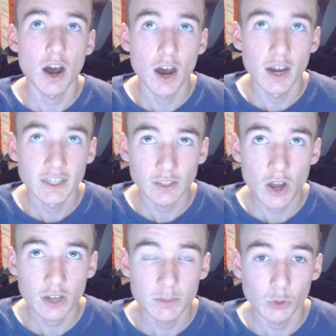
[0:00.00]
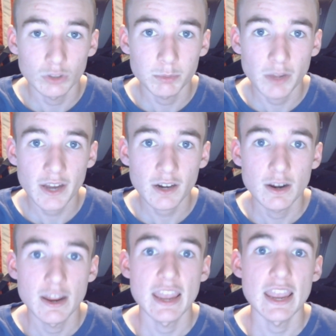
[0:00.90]
unlocked multiplier,
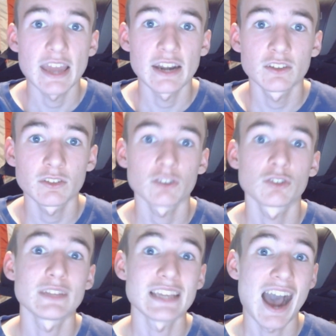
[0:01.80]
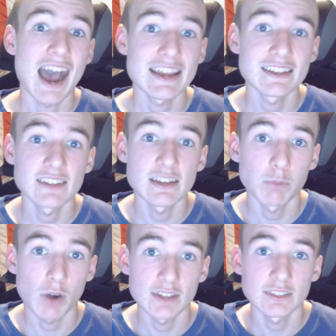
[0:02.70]
and it is also the highest end
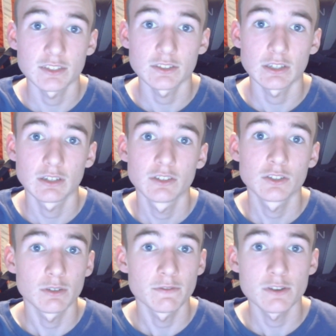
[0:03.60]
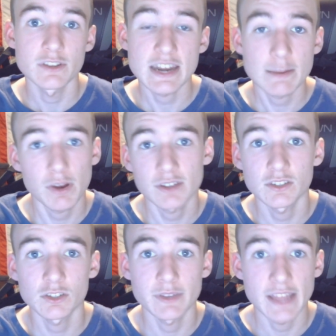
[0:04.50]
processor. So if there's any
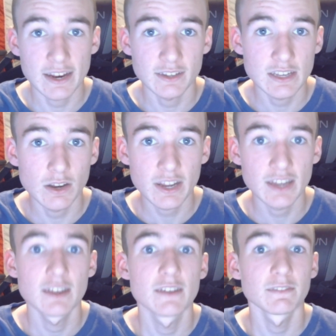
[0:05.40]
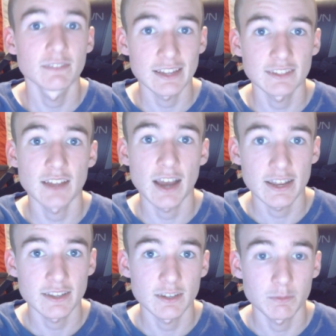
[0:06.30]
processor with XE on it, that's the
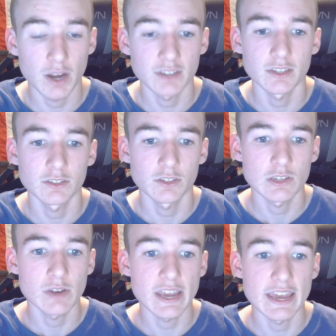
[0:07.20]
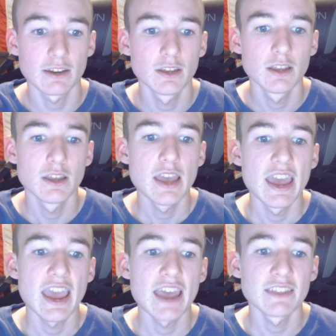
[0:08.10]
highest end processor you'll get.
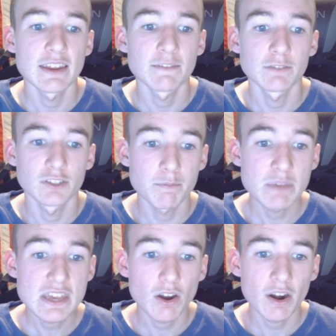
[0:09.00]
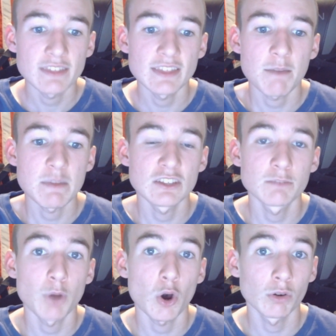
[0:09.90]
And then if there's a B on it, that means
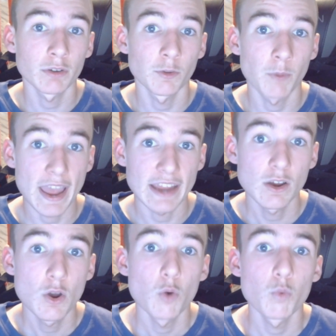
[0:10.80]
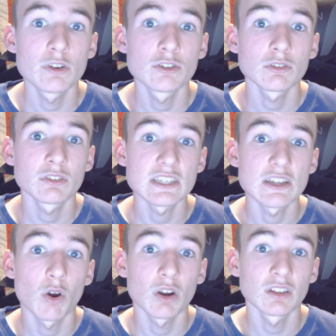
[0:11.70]
ball grid array, which you'll see
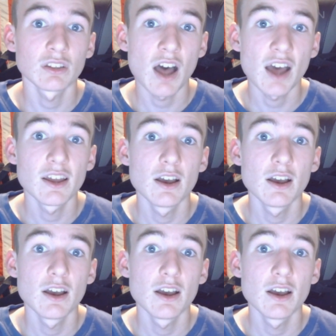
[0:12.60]
on